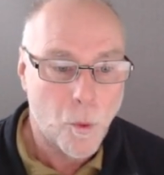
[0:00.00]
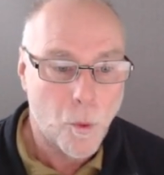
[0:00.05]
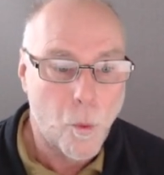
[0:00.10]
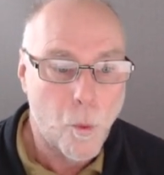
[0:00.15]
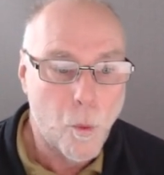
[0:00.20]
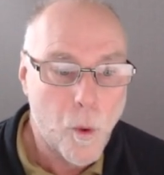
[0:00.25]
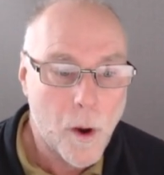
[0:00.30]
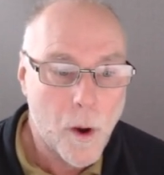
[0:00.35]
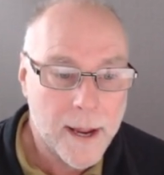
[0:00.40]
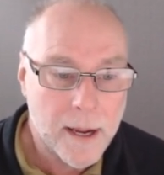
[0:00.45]

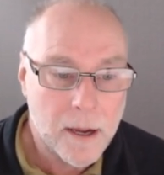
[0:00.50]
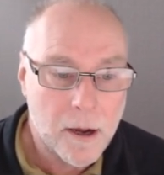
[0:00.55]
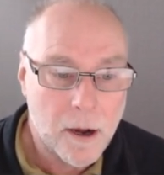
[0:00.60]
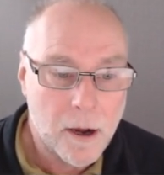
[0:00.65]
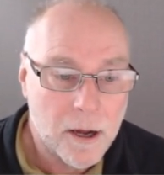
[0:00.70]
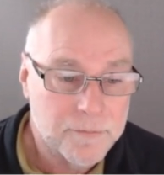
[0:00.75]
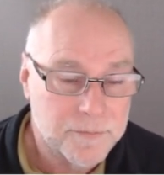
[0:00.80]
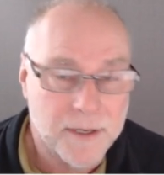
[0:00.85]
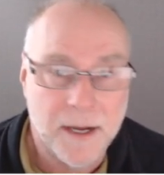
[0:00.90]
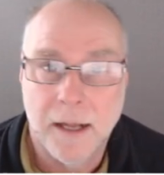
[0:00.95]
Where
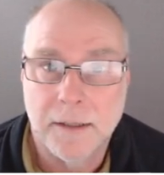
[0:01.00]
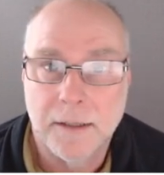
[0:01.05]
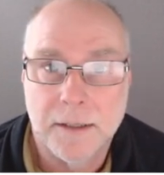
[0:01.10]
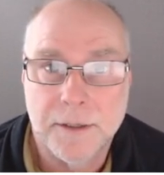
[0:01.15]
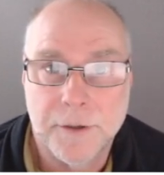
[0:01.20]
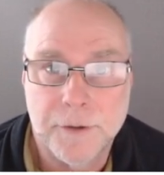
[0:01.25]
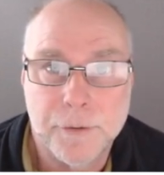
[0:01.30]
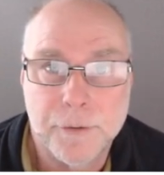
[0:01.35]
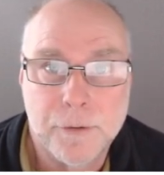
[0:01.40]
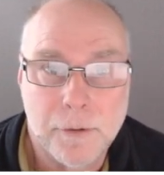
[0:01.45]
I've
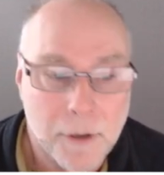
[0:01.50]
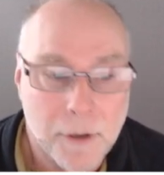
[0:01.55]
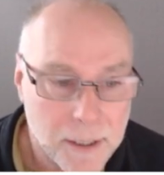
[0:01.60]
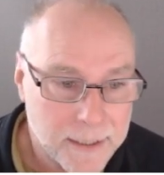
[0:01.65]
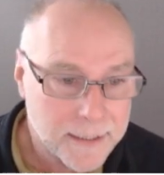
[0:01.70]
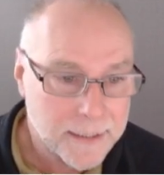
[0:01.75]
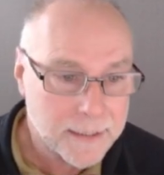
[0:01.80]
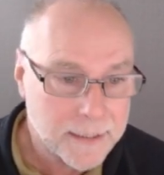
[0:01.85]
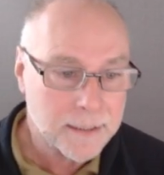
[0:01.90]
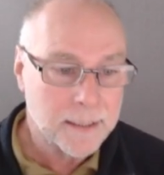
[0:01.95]
colored it
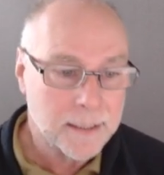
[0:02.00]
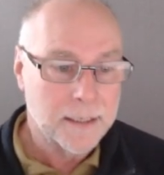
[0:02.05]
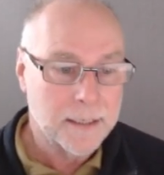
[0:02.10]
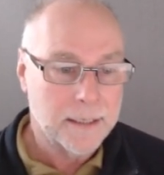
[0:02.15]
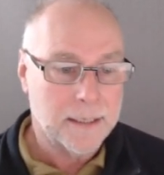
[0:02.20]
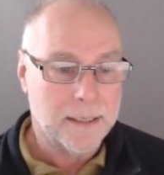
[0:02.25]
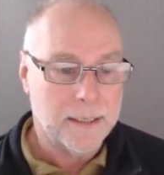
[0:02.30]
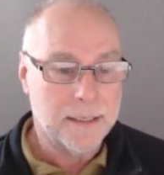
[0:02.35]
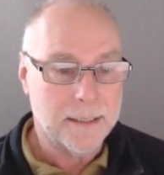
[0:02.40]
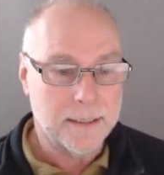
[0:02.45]
green,
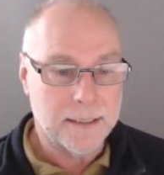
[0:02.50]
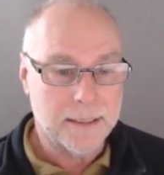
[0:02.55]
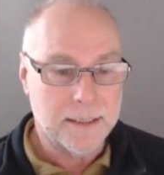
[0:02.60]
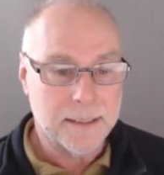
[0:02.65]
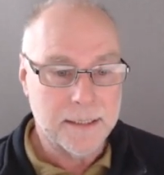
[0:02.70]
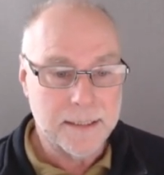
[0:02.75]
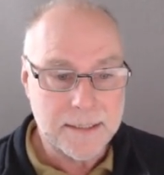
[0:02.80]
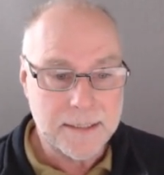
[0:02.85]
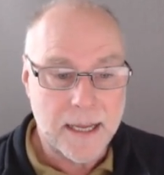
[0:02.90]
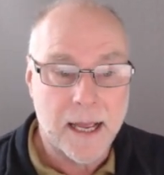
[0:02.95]
it
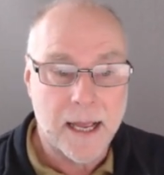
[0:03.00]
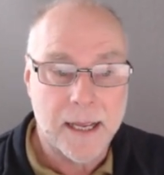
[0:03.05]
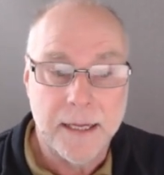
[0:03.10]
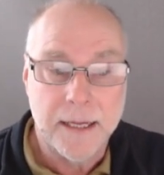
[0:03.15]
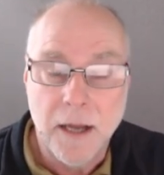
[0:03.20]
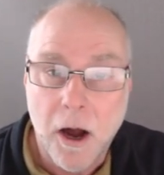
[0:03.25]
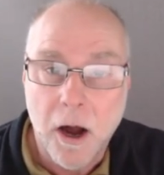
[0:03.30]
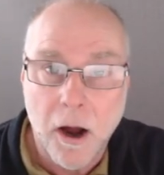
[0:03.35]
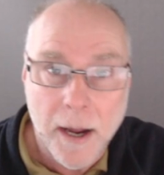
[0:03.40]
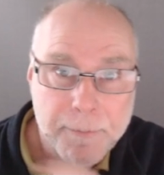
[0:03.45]
is a
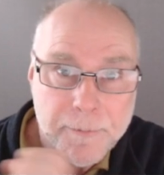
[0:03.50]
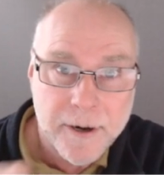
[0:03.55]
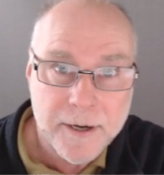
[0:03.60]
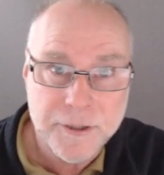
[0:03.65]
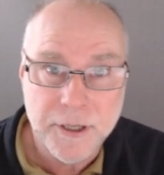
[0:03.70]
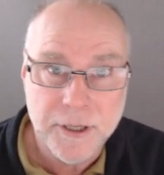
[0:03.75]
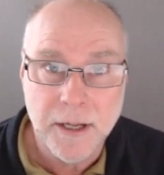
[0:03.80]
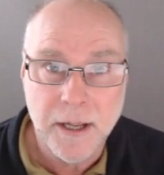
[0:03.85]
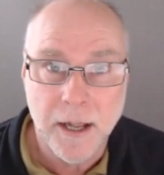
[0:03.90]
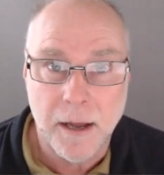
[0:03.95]
high
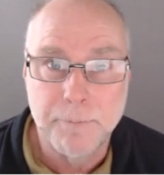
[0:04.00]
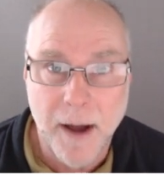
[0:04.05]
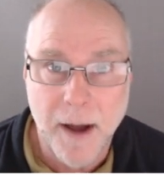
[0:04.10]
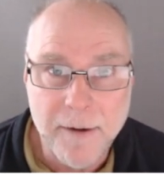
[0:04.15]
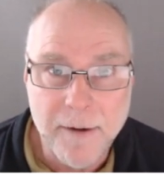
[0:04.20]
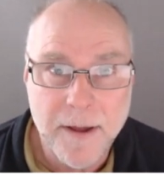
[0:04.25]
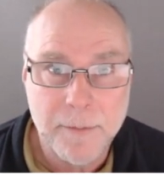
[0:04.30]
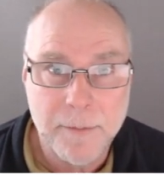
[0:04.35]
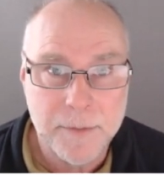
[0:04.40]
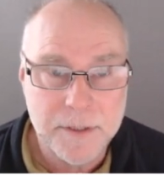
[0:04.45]
pressure
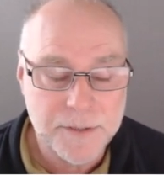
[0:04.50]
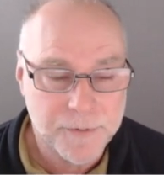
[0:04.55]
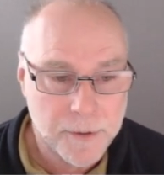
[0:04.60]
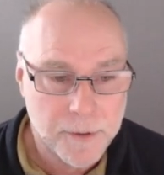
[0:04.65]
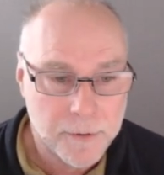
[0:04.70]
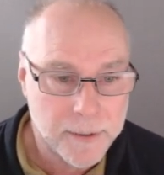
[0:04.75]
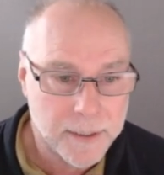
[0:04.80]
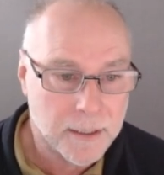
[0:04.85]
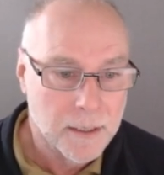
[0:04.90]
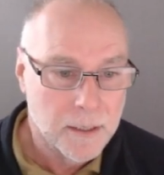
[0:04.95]
above
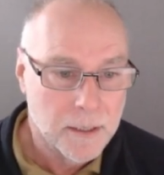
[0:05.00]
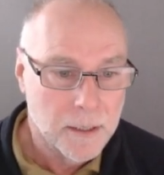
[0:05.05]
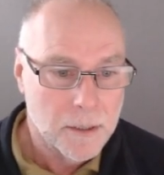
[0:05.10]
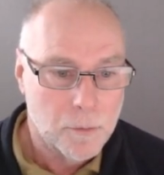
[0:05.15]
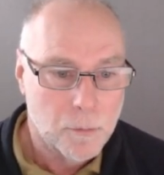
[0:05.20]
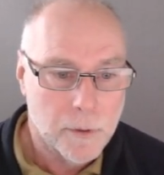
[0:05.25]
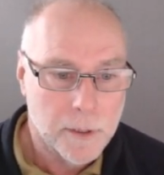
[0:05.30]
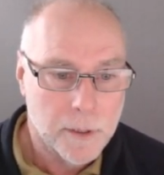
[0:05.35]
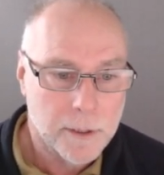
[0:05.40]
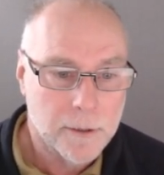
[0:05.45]
atmospheric.
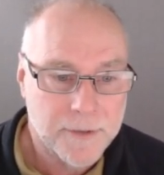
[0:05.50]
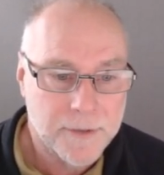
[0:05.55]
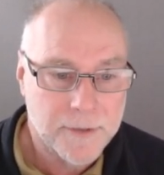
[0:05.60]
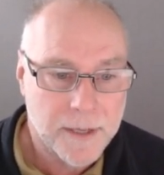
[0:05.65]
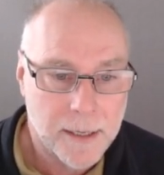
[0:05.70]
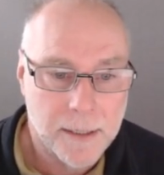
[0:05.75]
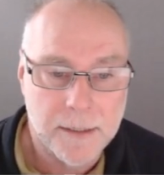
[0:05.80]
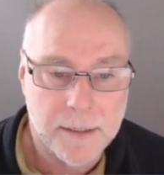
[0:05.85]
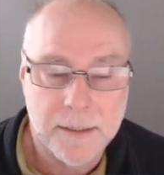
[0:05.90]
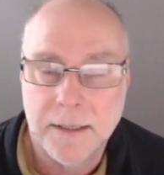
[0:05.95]
Where I've
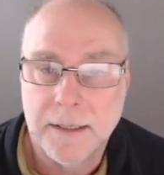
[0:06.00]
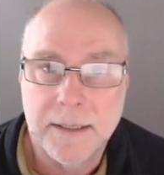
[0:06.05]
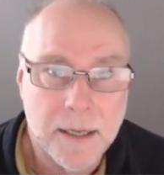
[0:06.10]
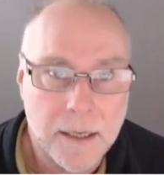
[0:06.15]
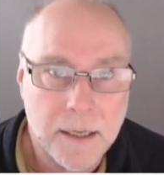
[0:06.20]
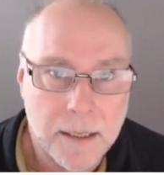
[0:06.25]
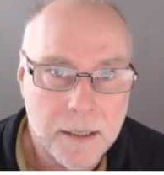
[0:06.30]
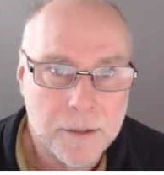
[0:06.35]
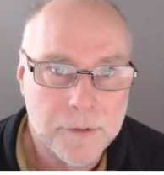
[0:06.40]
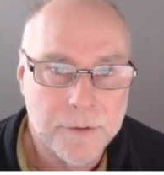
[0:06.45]
colored it
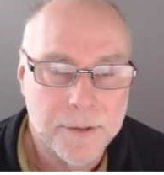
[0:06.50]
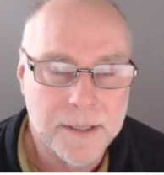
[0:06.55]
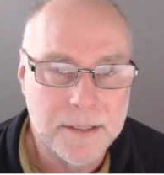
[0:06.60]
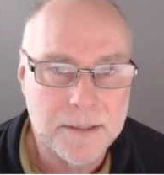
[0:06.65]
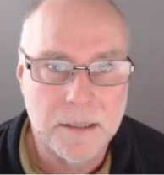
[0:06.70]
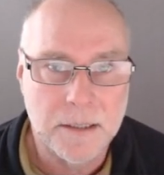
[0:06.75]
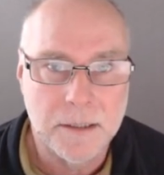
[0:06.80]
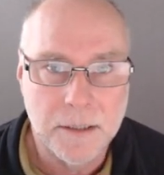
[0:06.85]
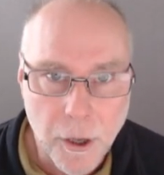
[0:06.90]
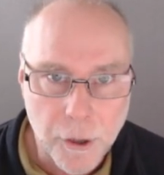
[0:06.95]
yellow, it
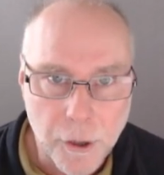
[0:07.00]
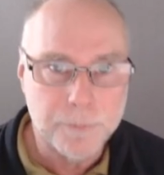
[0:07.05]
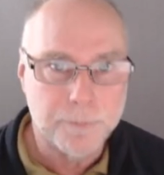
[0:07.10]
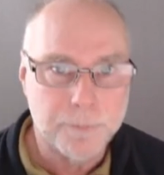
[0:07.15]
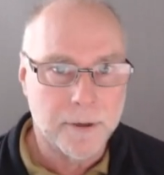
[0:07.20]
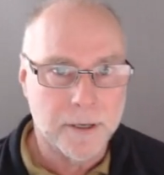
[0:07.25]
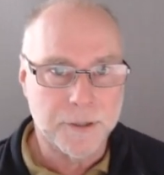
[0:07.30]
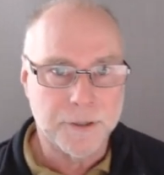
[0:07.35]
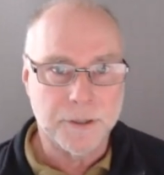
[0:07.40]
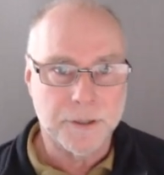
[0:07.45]
is a low
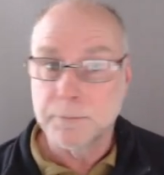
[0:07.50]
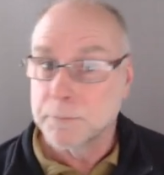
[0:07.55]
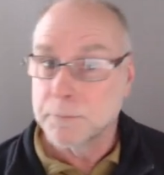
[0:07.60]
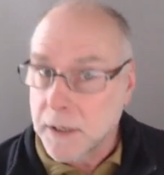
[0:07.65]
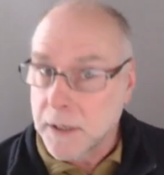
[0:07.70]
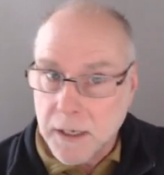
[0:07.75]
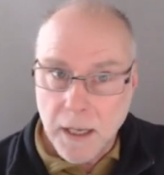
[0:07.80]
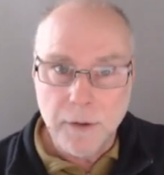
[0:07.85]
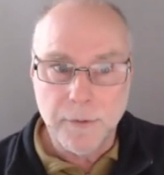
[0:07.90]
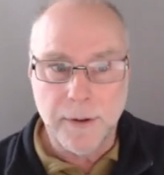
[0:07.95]
pressure
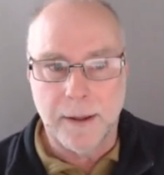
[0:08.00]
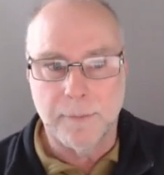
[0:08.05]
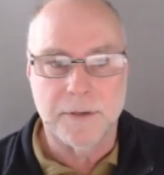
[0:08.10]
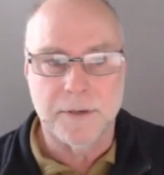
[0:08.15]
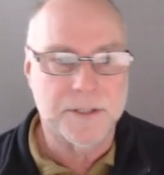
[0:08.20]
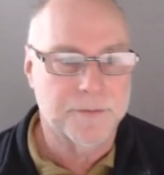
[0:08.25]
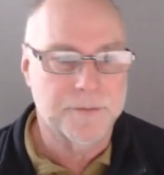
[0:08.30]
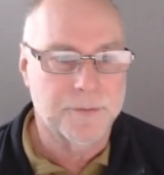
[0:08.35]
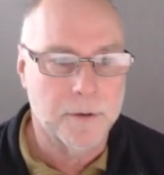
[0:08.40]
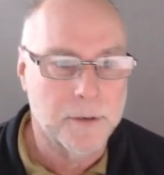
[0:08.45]
below
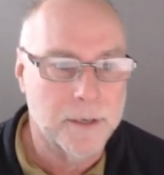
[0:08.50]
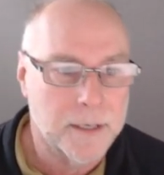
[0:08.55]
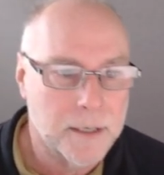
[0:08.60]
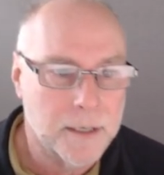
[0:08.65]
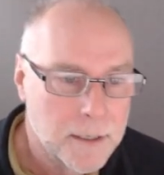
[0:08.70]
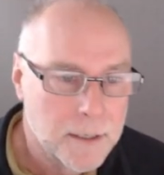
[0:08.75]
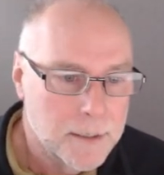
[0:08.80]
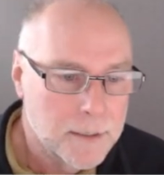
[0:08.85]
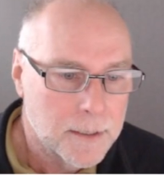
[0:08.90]
atmospheric.